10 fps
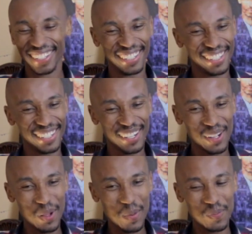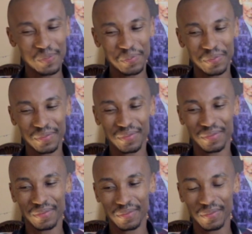
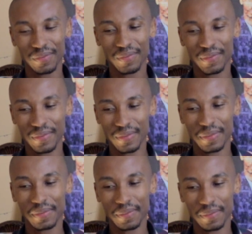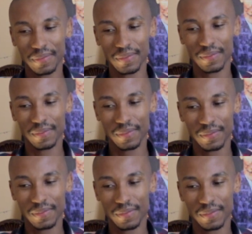
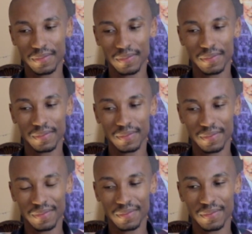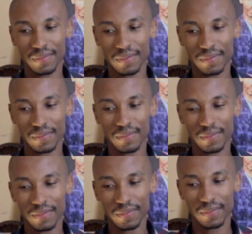
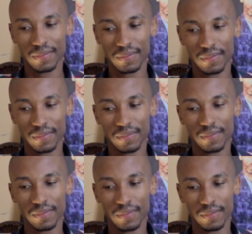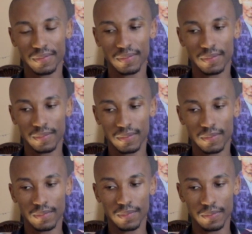
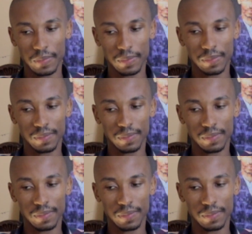No words are spoken by the person on screen.